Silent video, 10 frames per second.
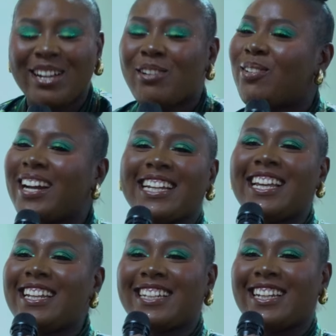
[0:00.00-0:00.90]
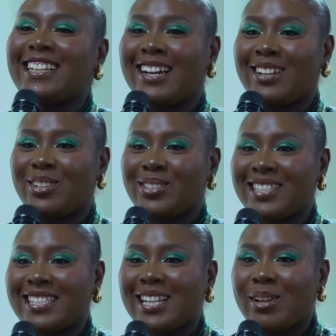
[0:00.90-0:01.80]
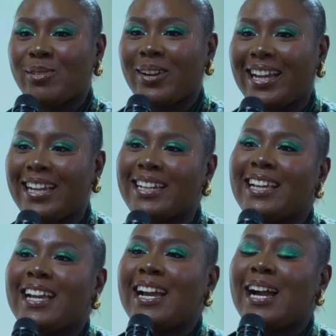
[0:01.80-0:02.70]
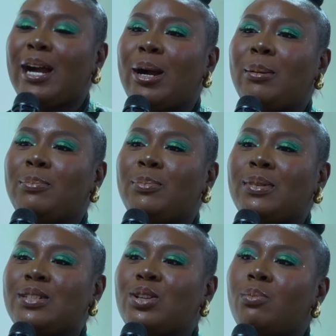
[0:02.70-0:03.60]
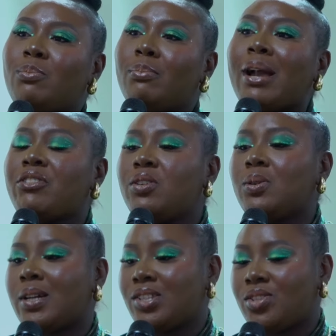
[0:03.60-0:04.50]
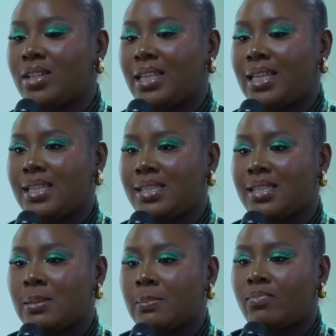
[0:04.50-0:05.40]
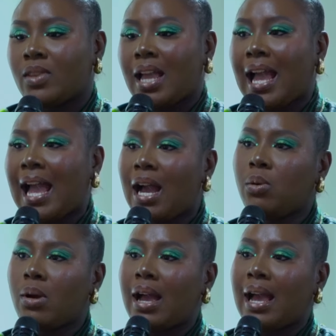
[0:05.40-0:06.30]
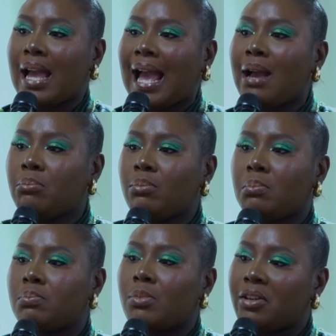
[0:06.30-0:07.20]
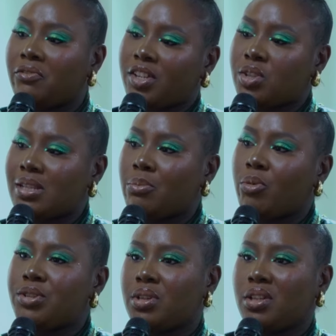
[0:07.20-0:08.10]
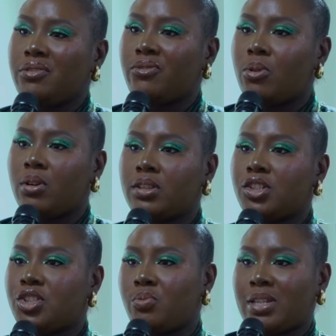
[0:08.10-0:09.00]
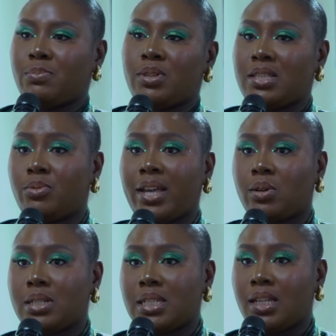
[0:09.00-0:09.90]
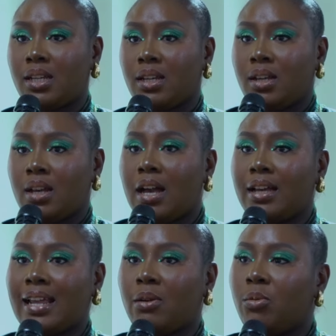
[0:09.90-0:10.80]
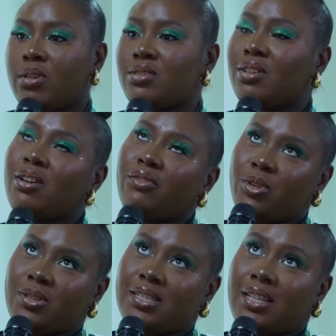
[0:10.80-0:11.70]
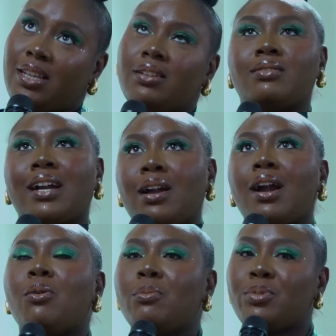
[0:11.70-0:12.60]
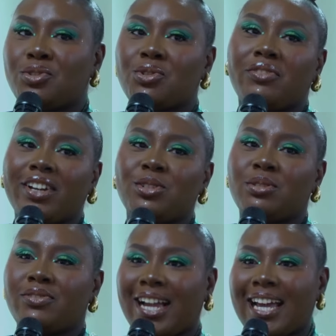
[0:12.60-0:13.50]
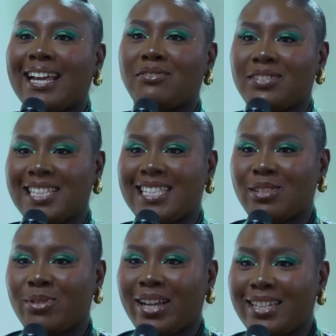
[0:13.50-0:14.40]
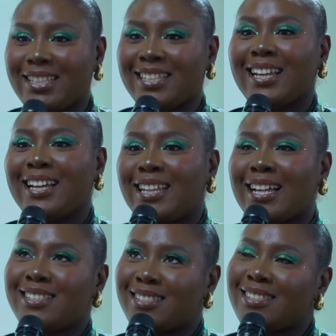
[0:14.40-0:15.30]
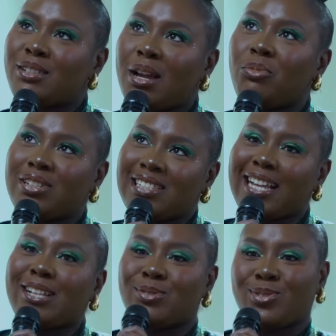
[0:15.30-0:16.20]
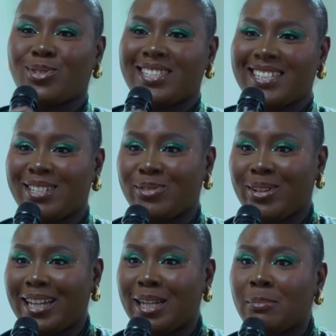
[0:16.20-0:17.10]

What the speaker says: We're clearly at odds, right? So my real question is, how I'm investors, I'm always looking for the cheapest possible equity. And I want, obviously, I want post-revenue if I can have it, right? That's, you're most likely to succeed, right?